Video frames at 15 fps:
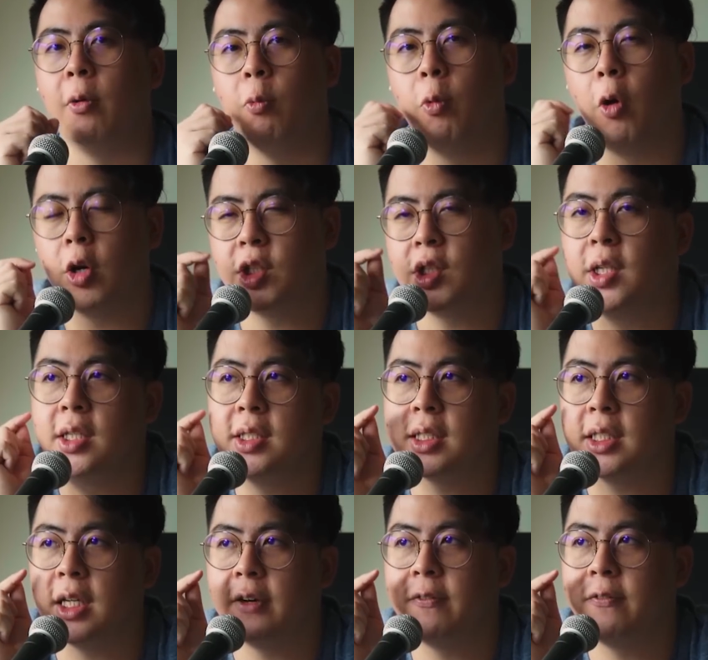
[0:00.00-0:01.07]
watching
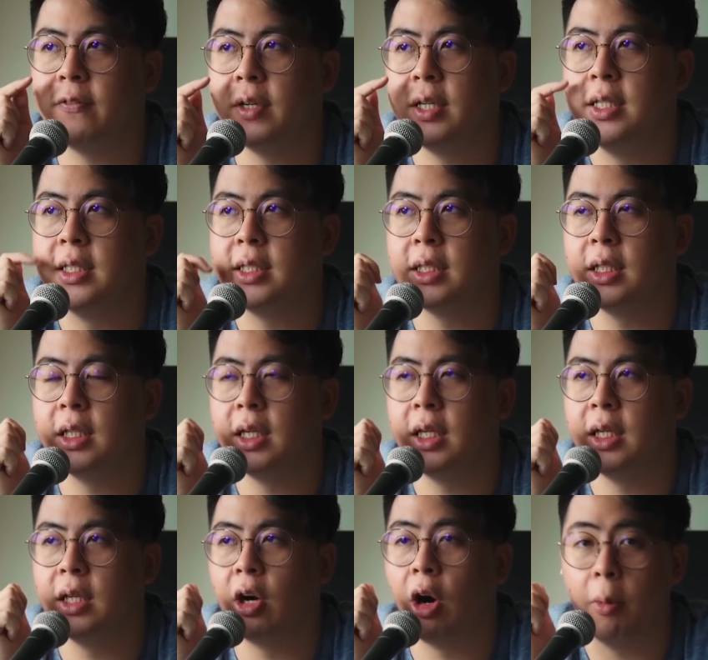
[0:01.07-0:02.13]
stuff is
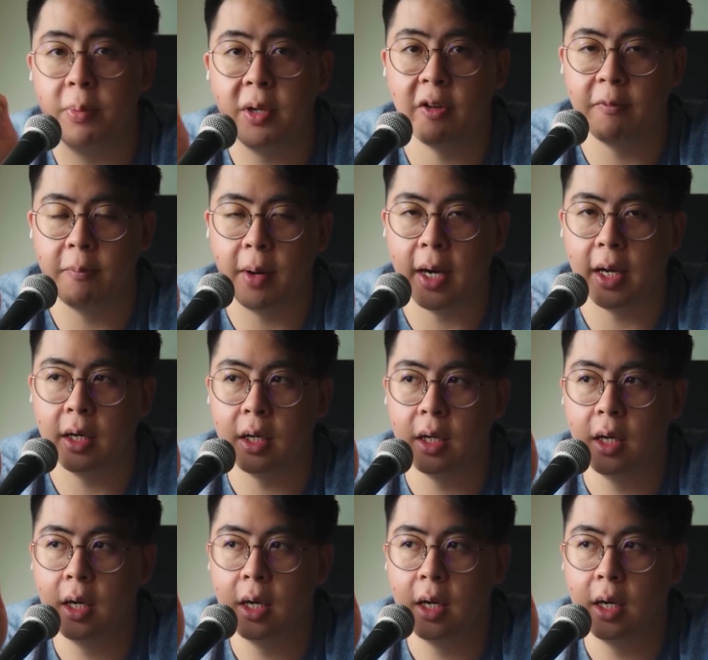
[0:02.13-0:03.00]
a hobby of mine.